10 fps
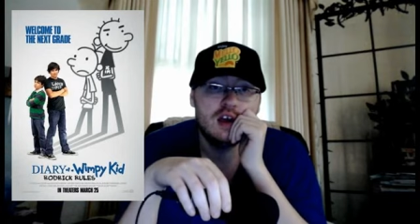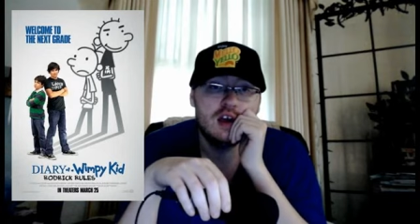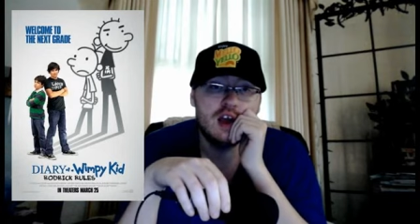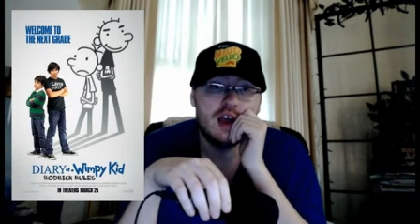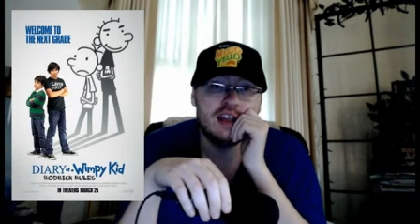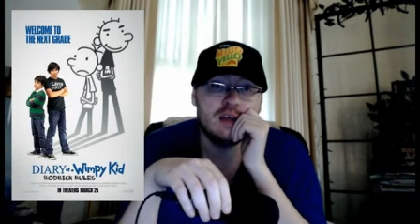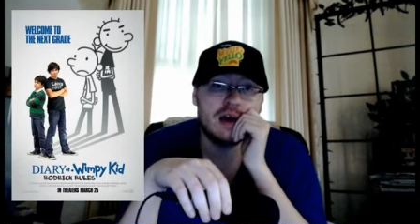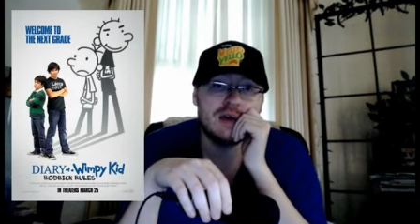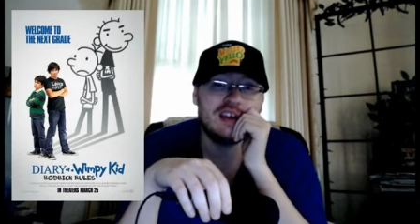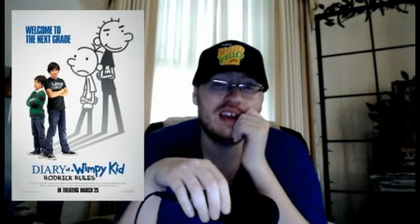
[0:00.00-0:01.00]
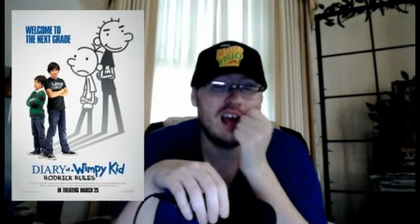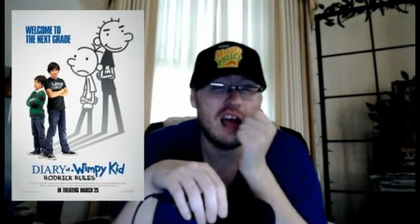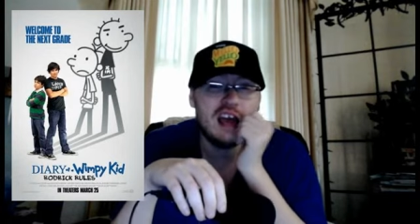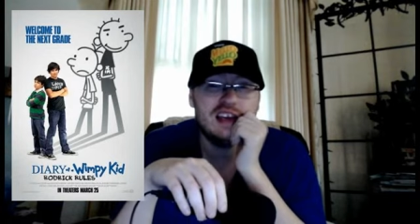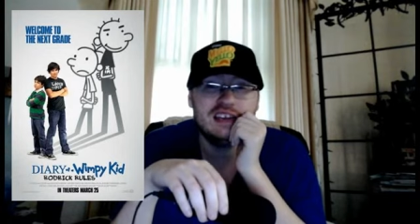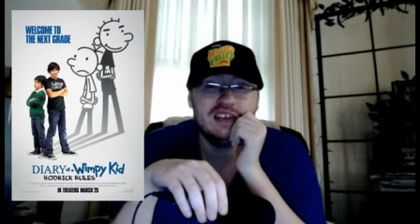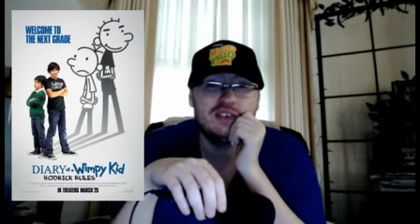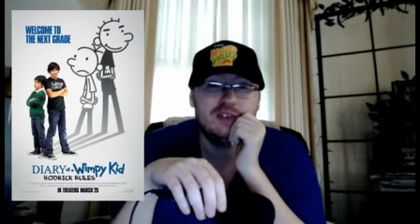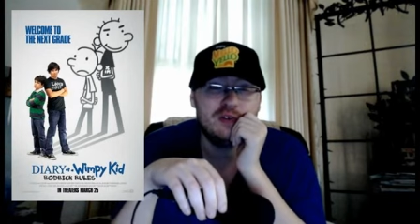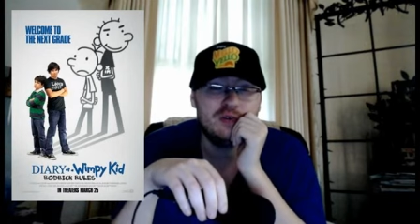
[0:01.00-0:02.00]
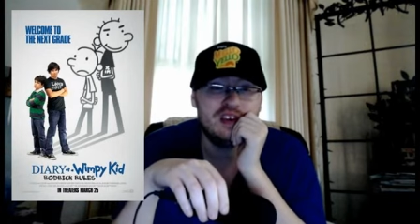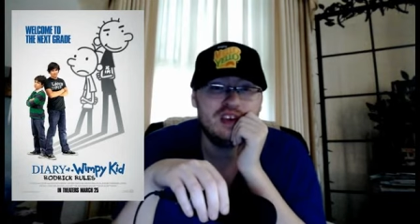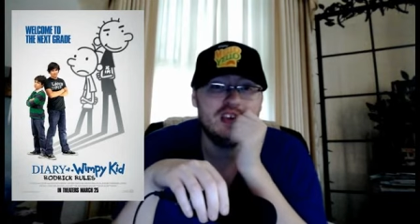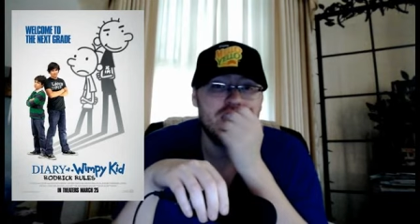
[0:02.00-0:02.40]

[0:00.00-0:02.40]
and the mom's like, ah, oh, he's just three.